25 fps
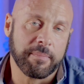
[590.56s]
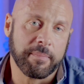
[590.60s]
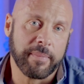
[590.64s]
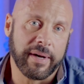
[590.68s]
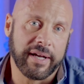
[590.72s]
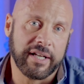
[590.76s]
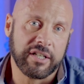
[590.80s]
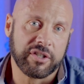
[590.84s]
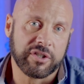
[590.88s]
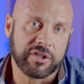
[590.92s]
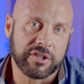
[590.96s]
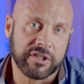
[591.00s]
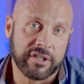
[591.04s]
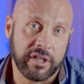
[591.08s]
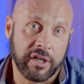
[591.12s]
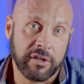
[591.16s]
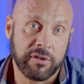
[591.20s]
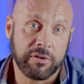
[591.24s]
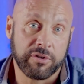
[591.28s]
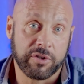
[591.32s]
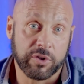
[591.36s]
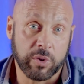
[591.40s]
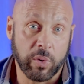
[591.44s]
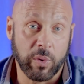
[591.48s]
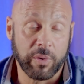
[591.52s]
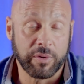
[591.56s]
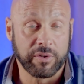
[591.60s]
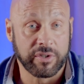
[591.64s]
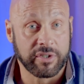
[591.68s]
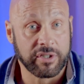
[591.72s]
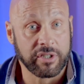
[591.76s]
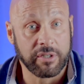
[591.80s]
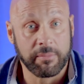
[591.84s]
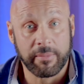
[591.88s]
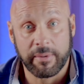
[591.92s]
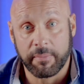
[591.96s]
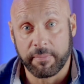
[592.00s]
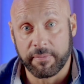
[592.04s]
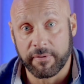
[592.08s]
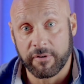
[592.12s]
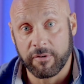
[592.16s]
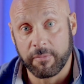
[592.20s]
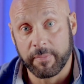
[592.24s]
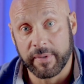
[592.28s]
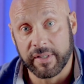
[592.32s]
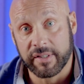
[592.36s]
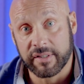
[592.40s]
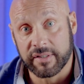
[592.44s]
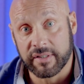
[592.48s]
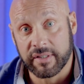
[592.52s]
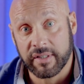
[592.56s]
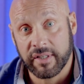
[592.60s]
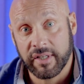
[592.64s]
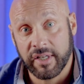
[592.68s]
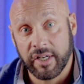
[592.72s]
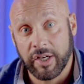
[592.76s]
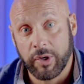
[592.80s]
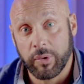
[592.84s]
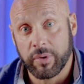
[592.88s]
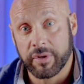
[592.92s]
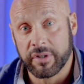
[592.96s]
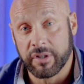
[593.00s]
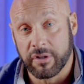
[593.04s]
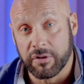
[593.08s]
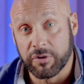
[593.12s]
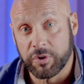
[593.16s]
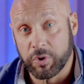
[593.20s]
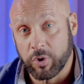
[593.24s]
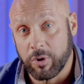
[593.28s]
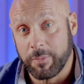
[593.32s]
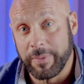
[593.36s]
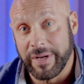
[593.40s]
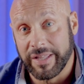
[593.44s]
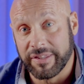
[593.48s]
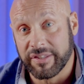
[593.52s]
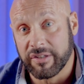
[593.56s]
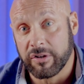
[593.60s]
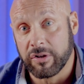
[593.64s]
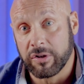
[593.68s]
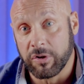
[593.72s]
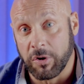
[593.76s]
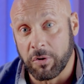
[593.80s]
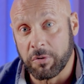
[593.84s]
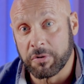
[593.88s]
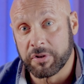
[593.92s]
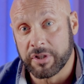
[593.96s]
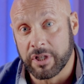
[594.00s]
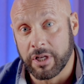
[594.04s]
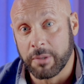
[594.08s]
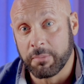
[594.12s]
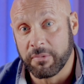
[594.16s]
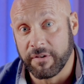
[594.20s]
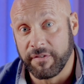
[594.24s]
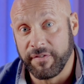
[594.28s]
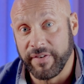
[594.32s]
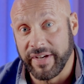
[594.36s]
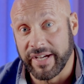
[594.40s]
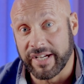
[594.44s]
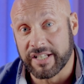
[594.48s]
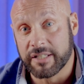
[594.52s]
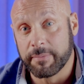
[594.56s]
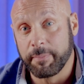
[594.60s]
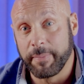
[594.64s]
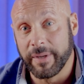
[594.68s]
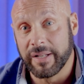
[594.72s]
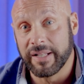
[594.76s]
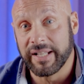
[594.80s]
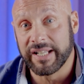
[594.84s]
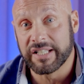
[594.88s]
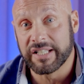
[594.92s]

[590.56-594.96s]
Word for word: might show short-term improvements. We're not sure about their long-term effects, but